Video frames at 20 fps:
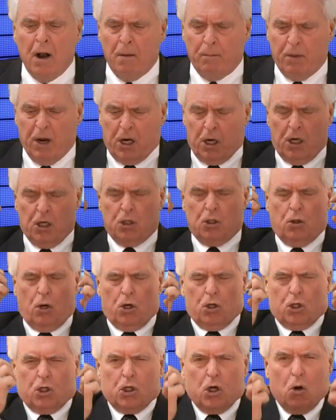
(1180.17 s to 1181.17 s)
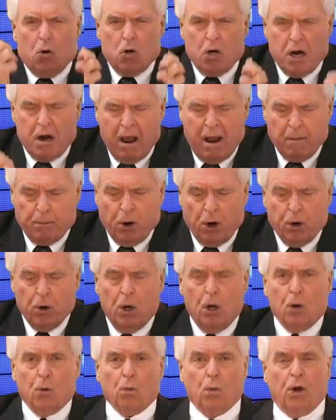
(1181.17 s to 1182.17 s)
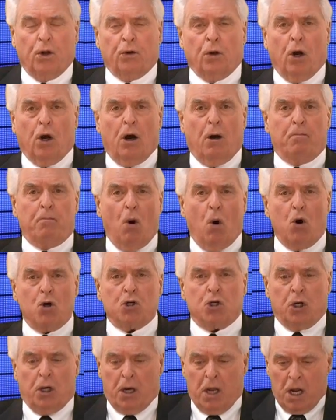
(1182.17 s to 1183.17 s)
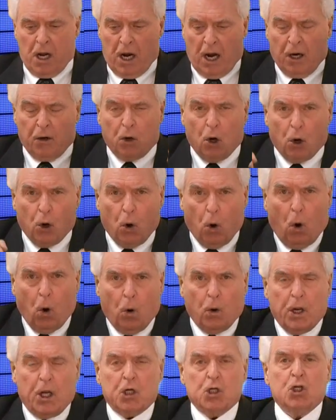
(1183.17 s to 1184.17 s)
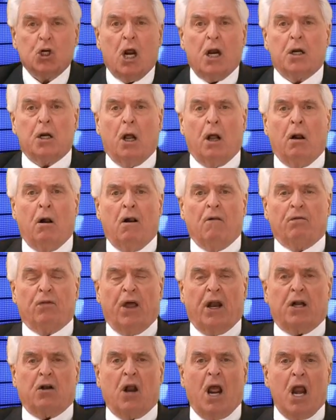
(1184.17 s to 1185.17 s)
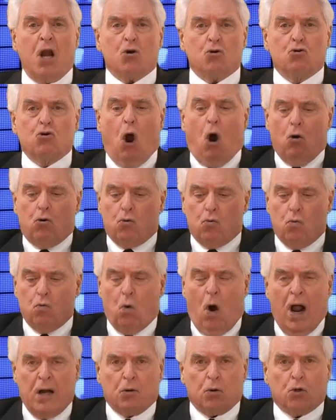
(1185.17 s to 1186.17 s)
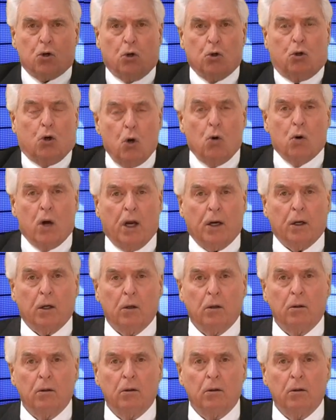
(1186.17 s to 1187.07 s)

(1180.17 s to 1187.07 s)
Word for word: Because they're so enamored with abortion and their own agenda that they don't want to do it.